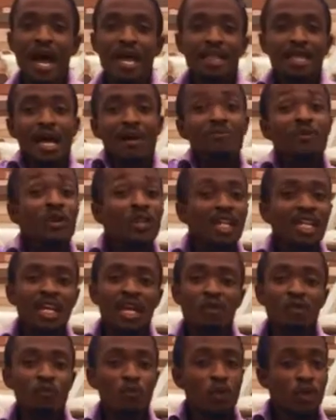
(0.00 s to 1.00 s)
Now, I'm not
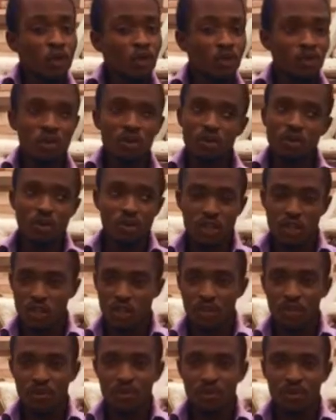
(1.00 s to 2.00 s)
saying we should not go to
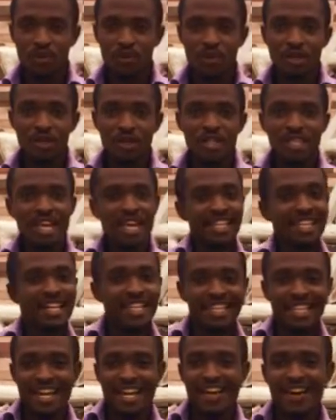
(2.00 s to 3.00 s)
school. Nah.
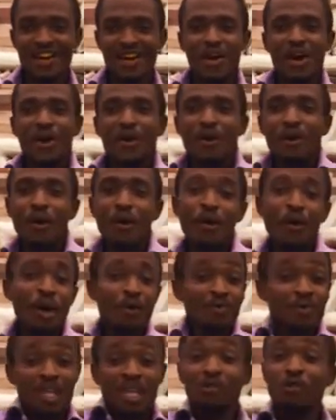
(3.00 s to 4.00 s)
Or
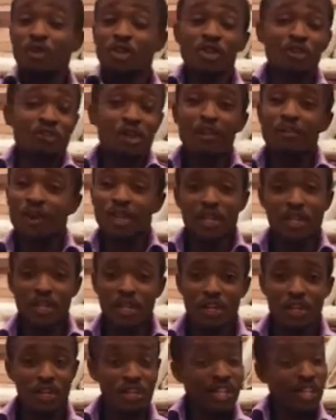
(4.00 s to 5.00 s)
I'm saying we should scrap out
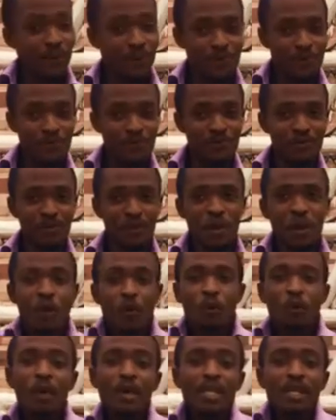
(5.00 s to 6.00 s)
education. No.
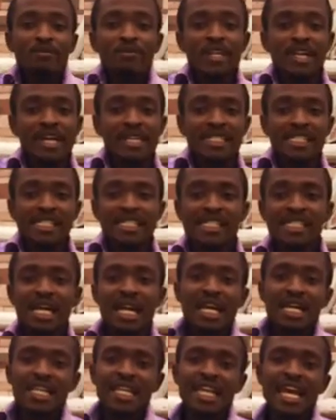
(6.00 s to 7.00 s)
What I'm saying is,
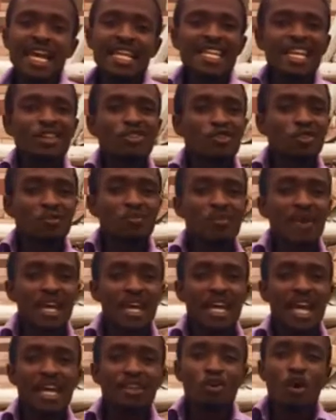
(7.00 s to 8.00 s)
there needs to
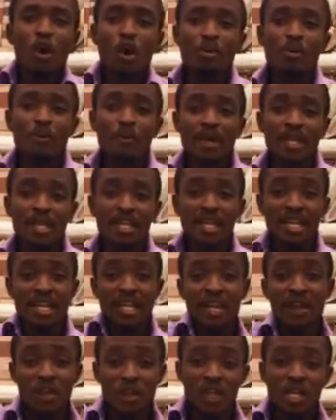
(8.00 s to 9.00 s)
be an upgrade in the
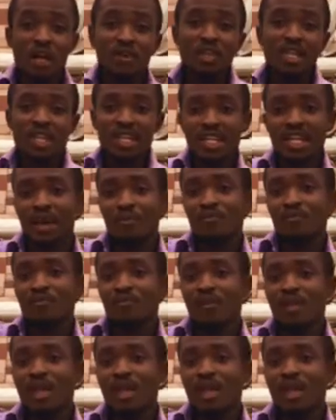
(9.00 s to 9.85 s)
educational system.